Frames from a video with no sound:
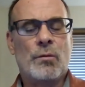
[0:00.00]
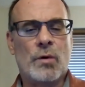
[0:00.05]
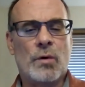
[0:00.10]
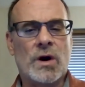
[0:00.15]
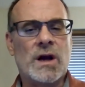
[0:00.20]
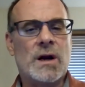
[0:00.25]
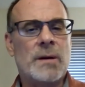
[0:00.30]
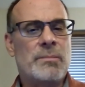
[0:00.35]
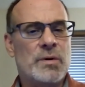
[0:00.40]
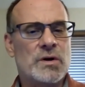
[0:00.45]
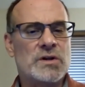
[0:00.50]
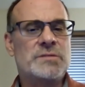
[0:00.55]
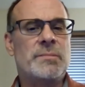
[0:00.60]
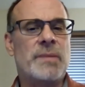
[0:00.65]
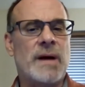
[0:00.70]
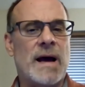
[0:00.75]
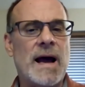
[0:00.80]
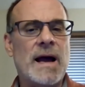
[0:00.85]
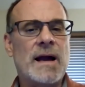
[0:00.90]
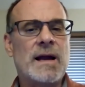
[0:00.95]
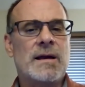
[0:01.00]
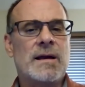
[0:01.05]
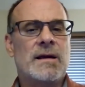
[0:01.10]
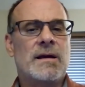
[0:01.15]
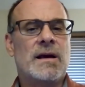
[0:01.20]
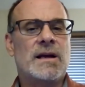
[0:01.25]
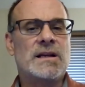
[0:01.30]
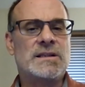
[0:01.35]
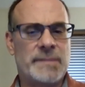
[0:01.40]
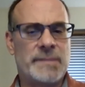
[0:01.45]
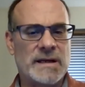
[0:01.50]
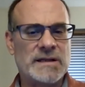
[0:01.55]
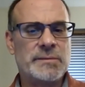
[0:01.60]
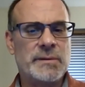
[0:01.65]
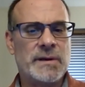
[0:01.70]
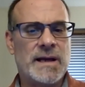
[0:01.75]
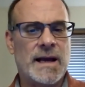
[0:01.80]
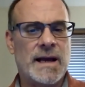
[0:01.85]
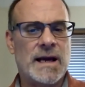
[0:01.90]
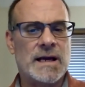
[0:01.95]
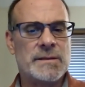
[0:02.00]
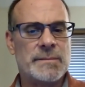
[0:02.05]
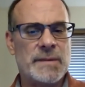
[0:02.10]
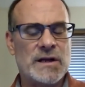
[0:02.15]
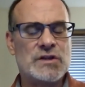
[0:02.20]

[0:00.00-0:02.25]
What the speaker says: we're going to push back as best we can to